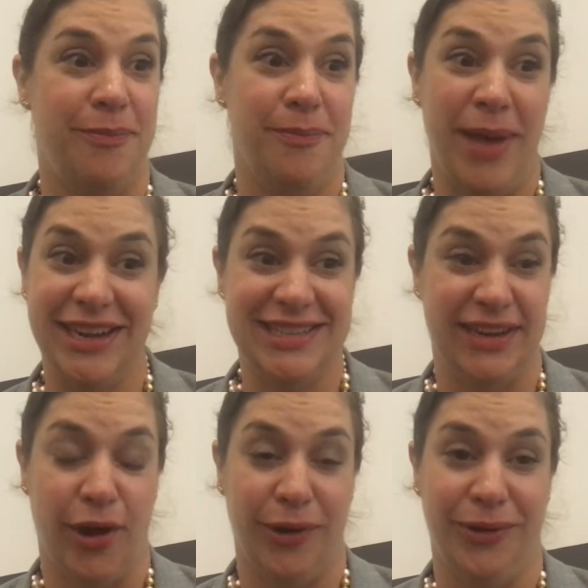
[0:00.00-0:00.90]

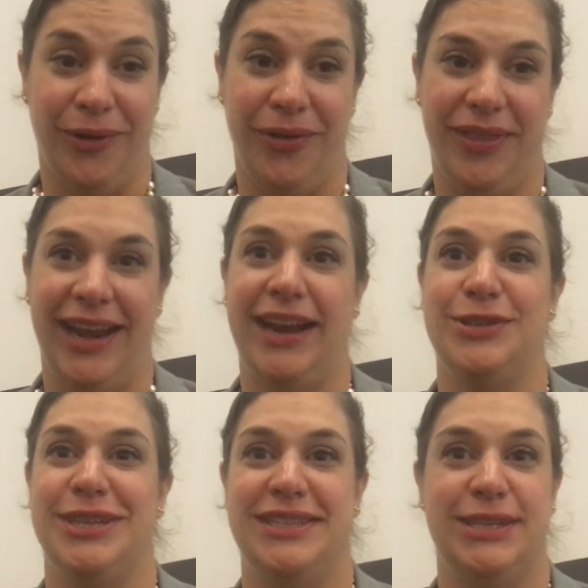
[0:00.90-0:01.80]
Medicine article that
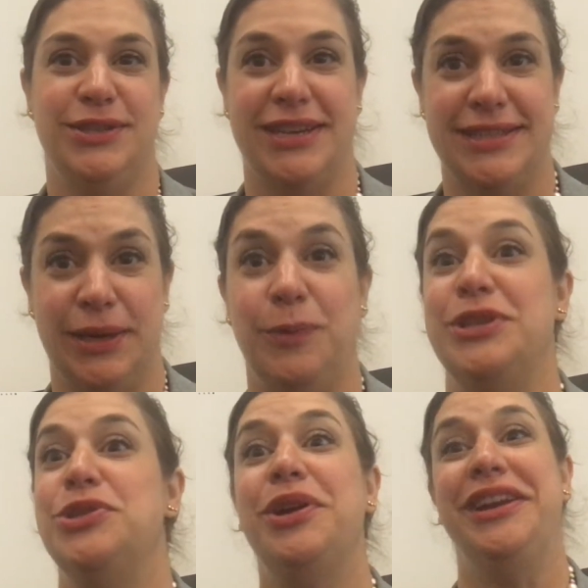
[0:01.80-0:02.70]
actually suggested we
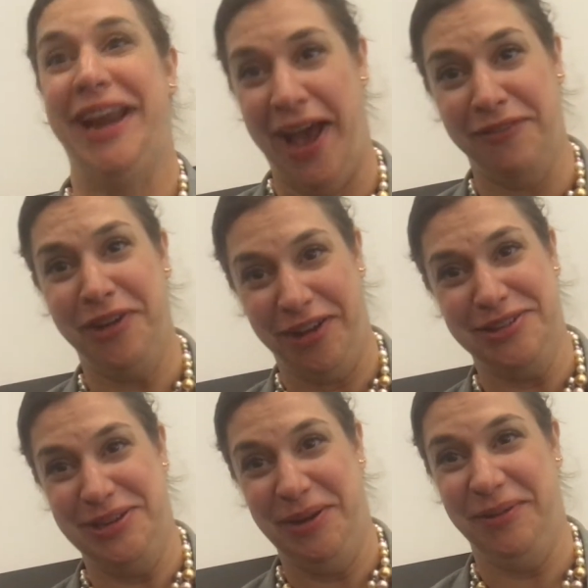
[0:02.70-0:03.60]
shouldn't have
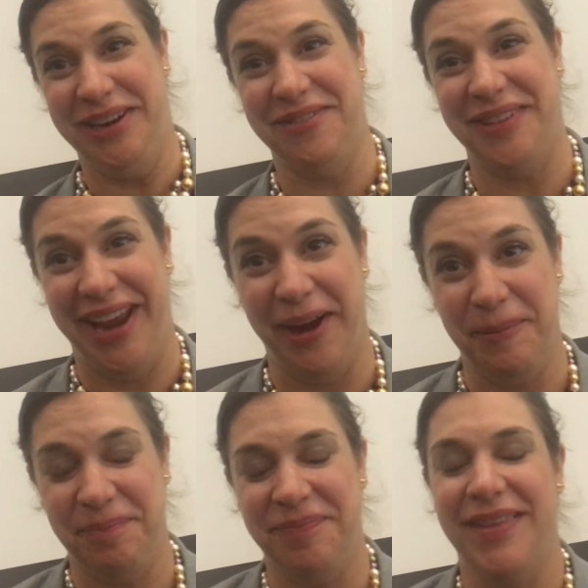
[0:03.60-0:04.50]
continuity of care.
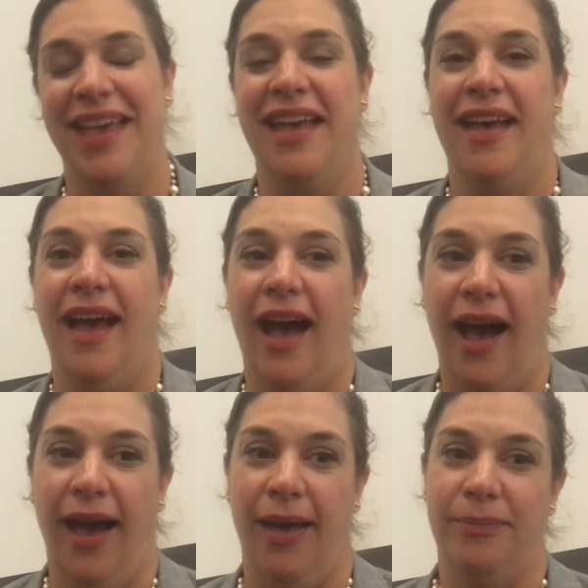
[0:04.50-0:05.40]

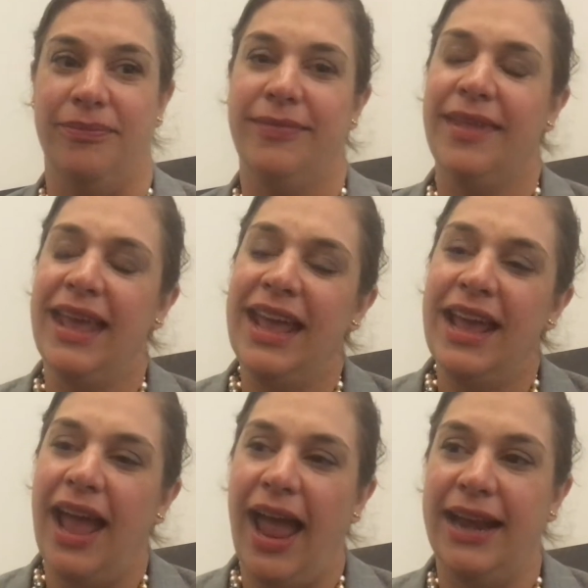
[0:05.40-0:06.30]
And
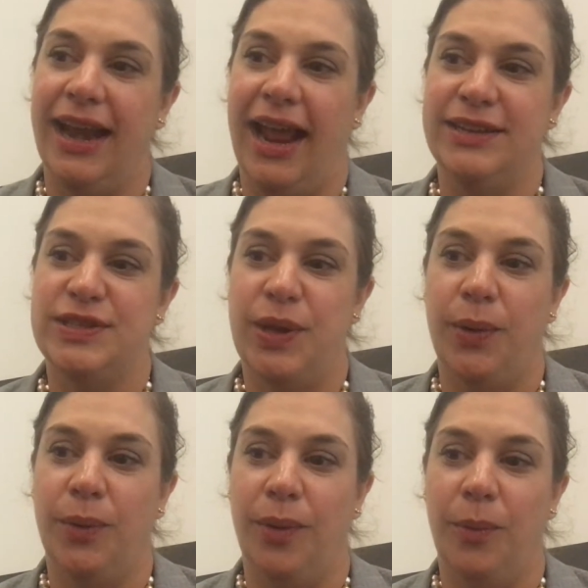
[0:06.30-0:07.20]

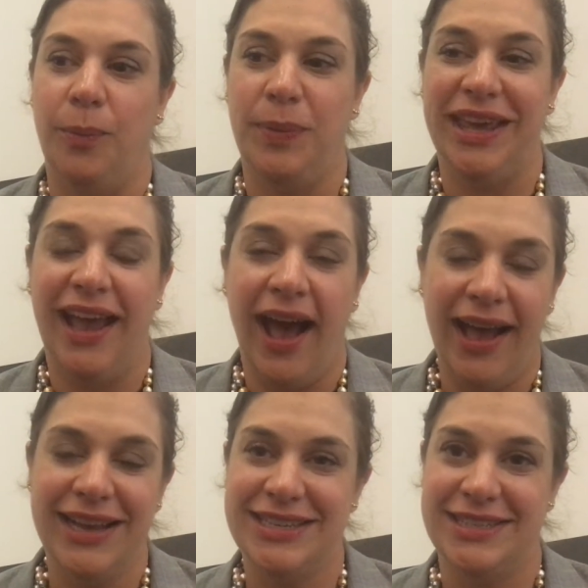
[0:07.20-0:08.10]
so
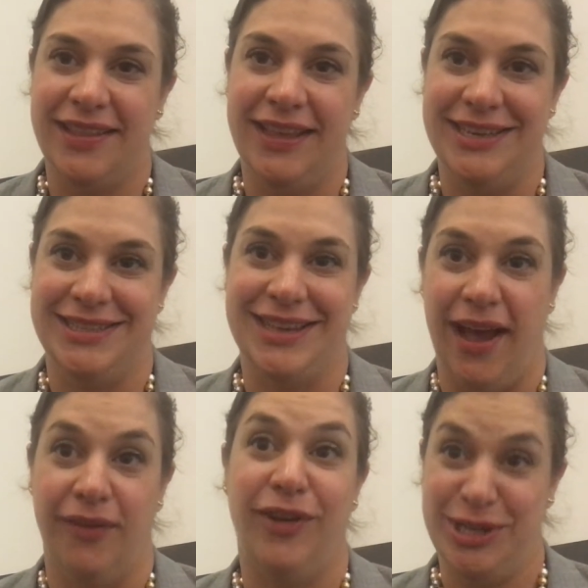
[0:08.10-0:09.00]
because this
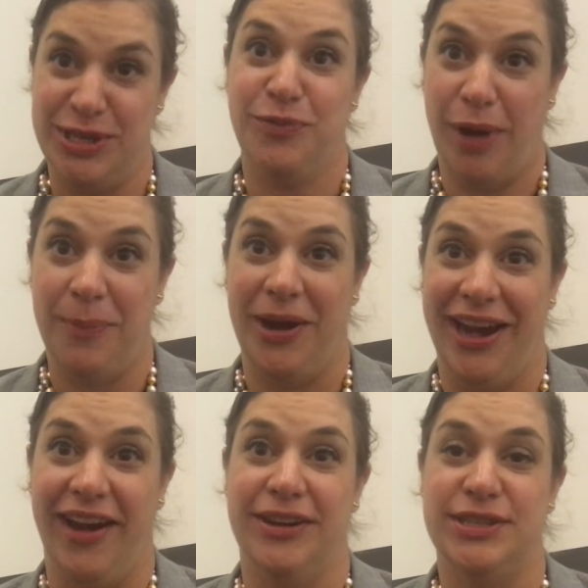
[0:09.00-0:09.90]
function of primary
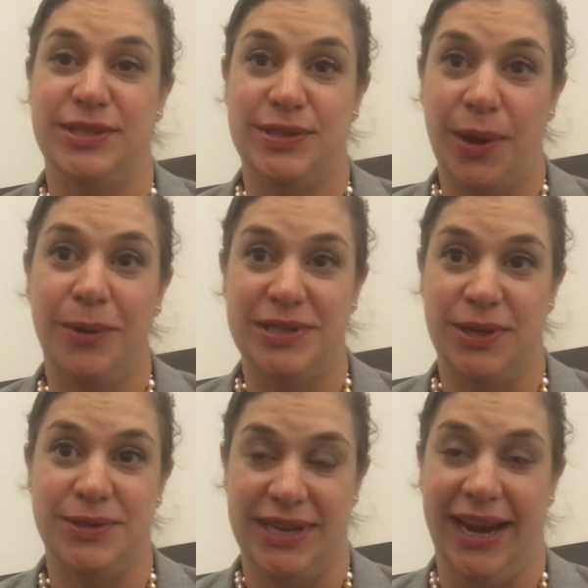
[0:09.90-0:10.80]
care is so
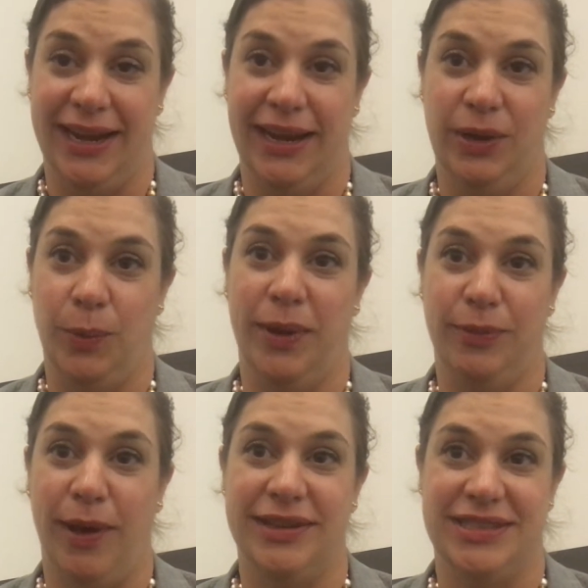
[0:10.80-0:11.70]
associated
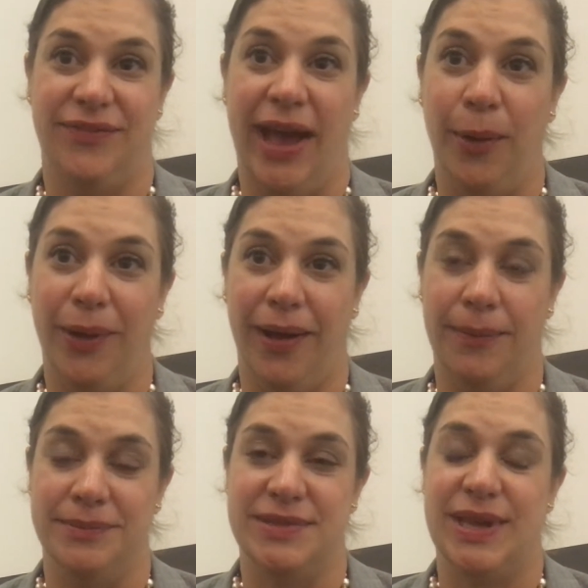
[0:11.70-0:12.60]
with positive
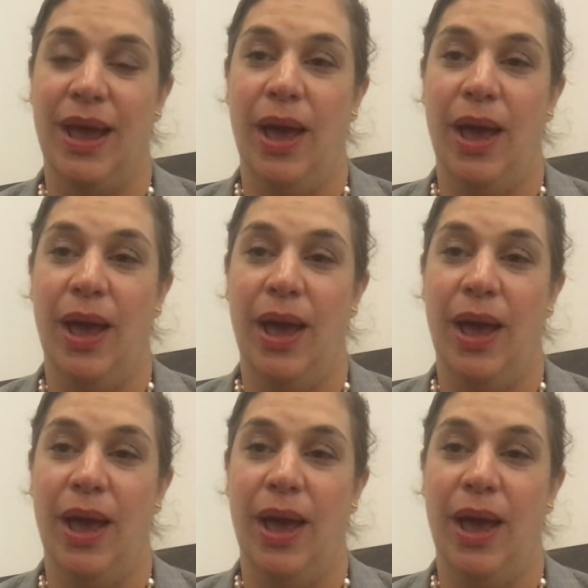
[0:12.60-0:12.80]
outcomes,